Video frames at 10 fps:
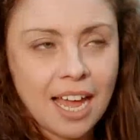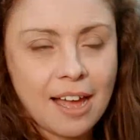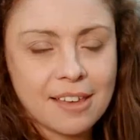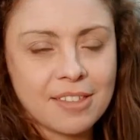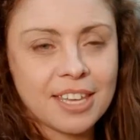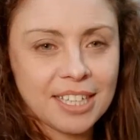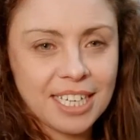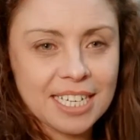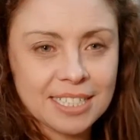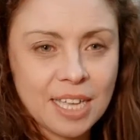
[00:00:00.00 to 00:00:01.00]
I think
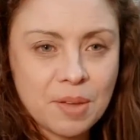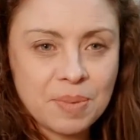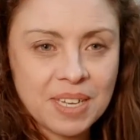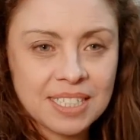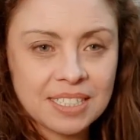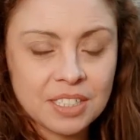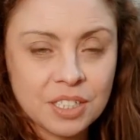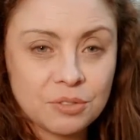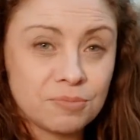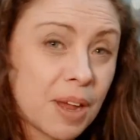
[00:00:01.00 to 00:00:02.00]
the next step is
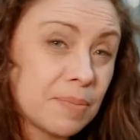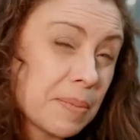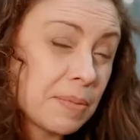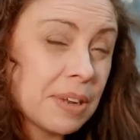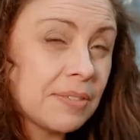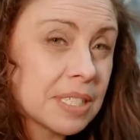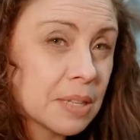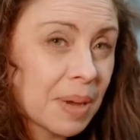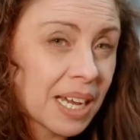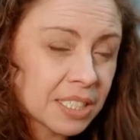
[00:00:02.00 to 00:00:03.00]
to uh, maybe
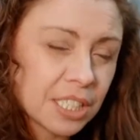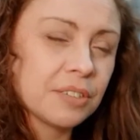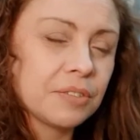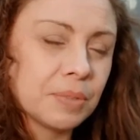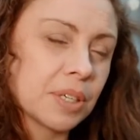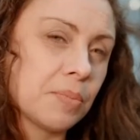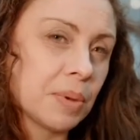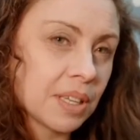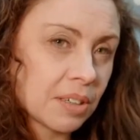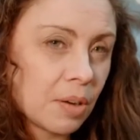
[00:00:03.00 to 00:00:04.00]
revisit the packaging from a couple of the